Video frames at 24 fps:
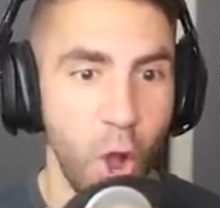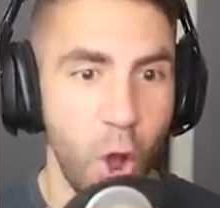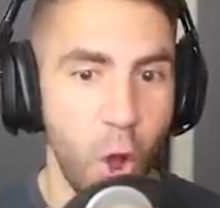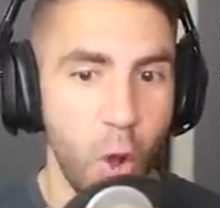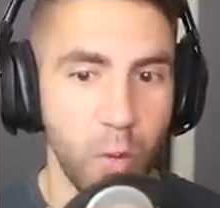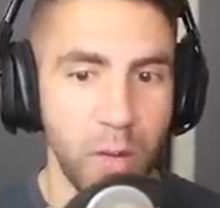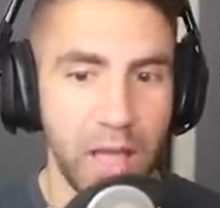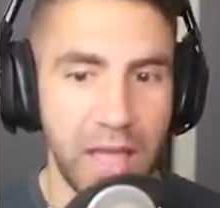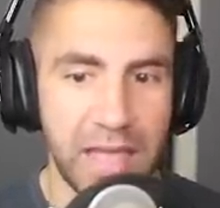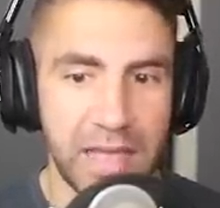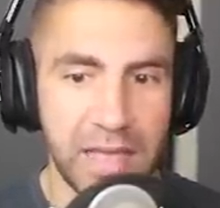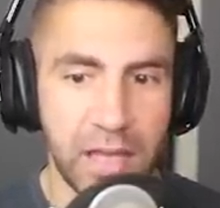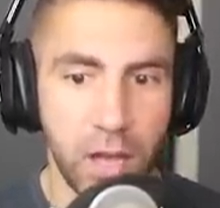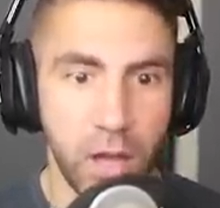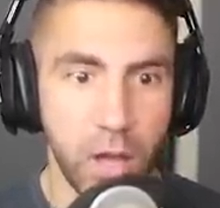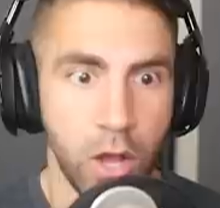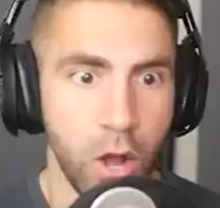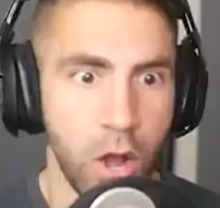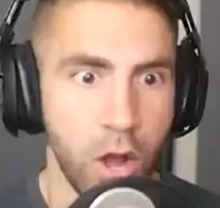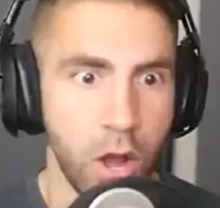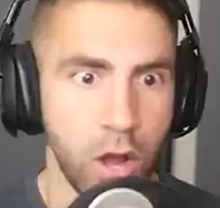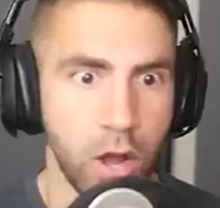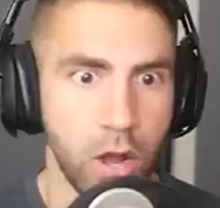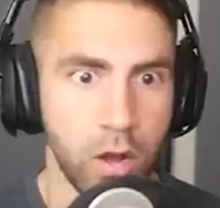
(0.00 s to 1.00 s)
Okay,
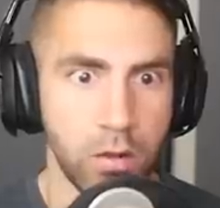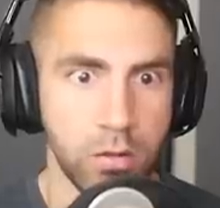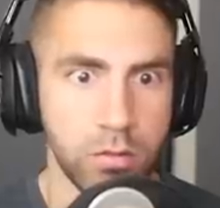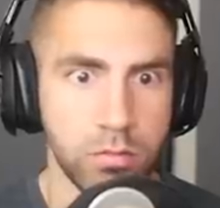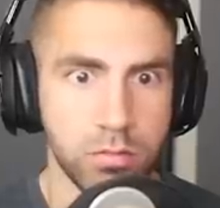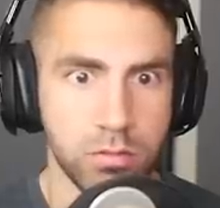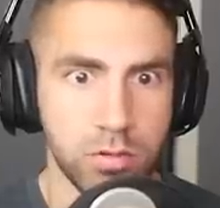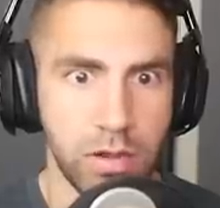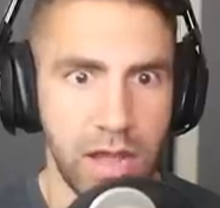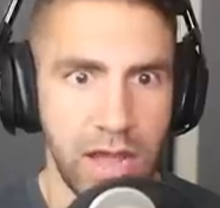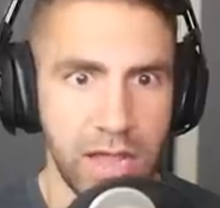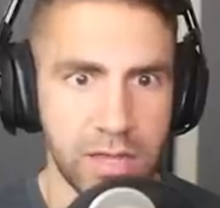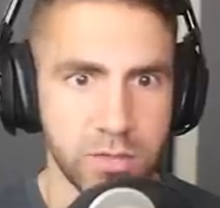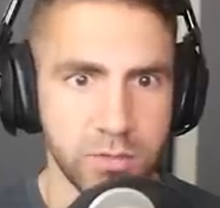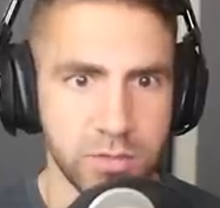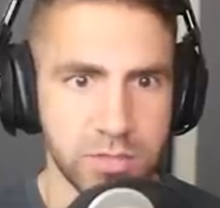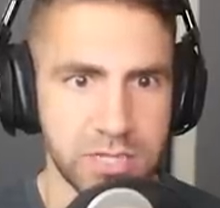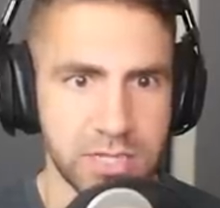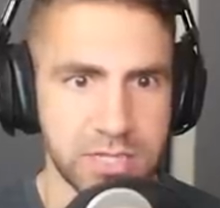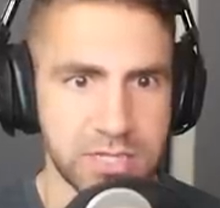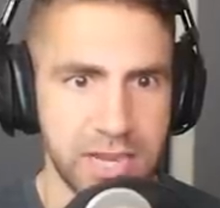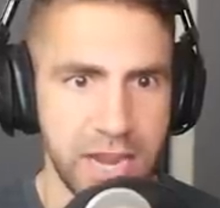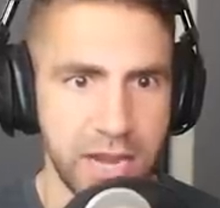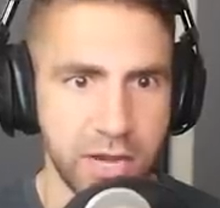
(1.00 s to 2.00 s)
uh-oh. I do
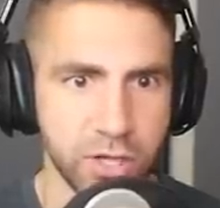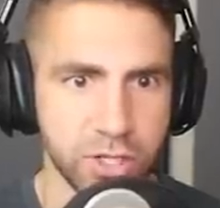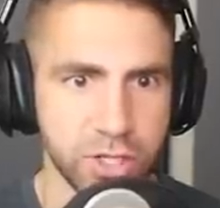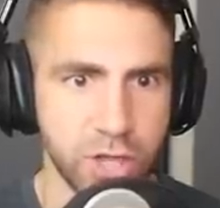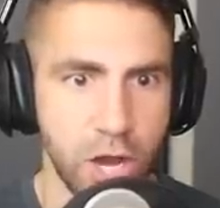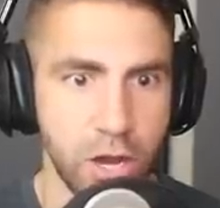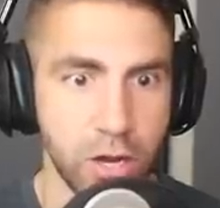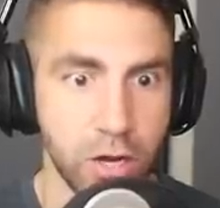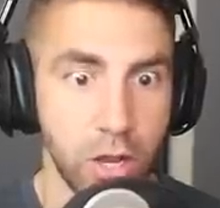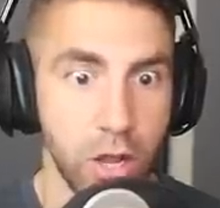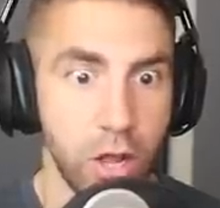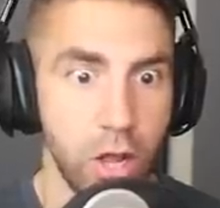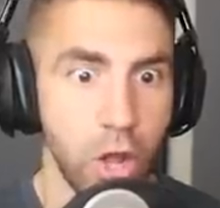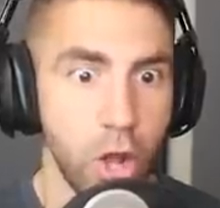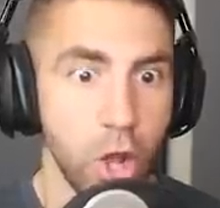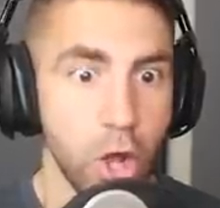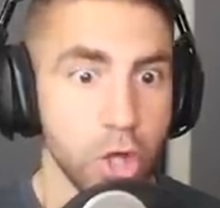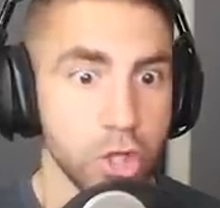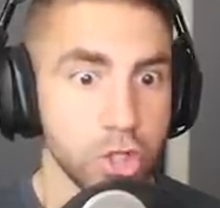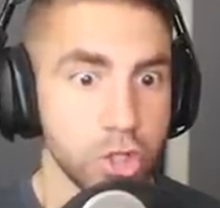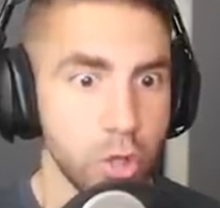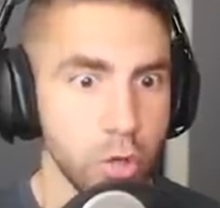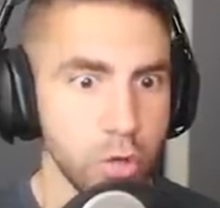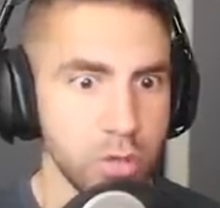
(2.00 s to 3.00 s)
see a tiger shark.
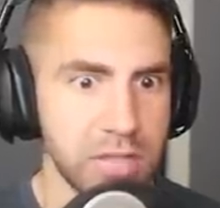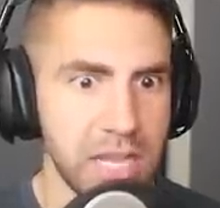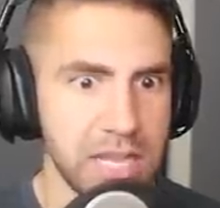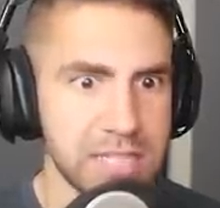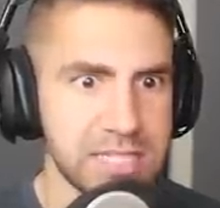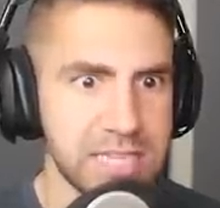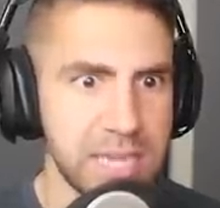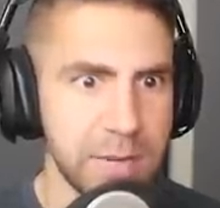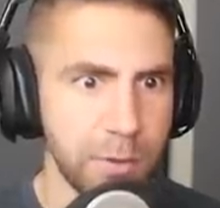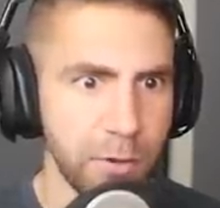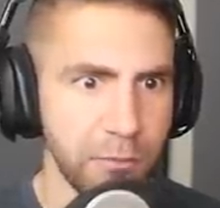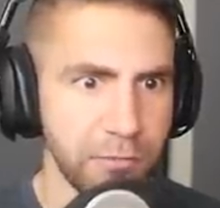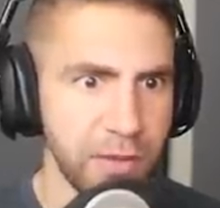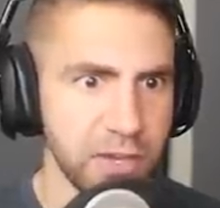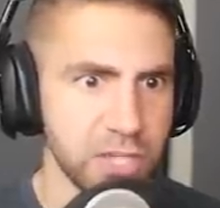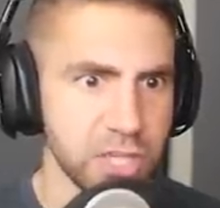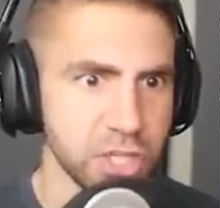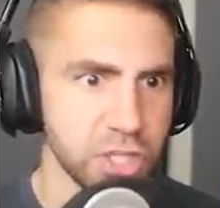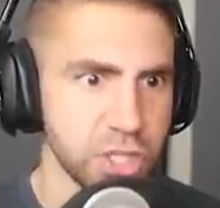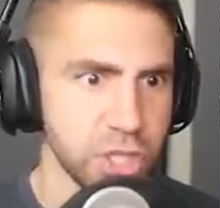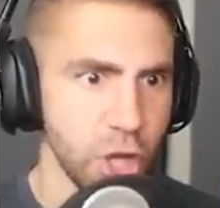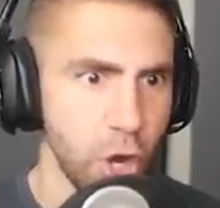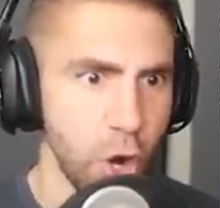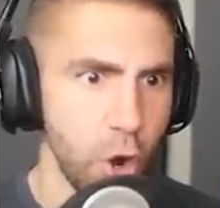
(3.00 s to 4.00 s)
Dude, that zebrafish
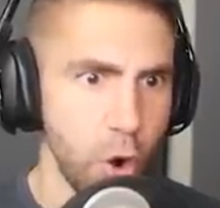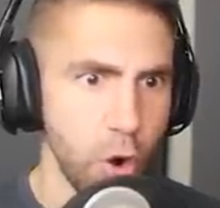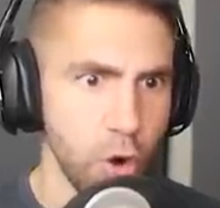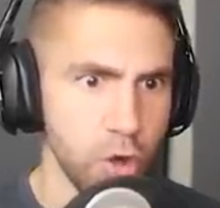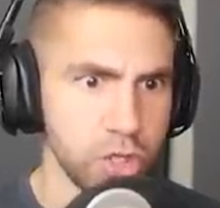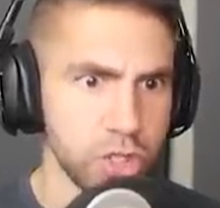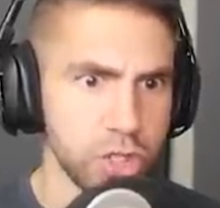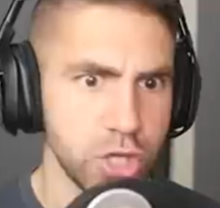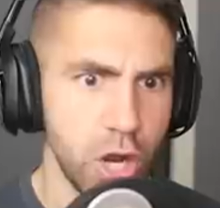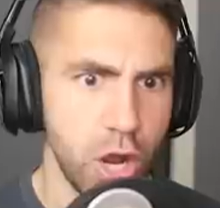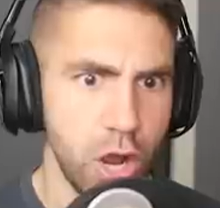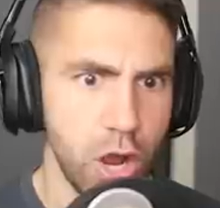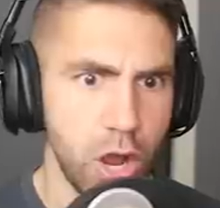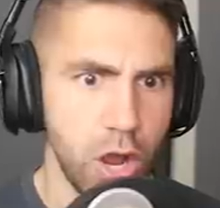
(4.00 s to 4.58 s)
is huge.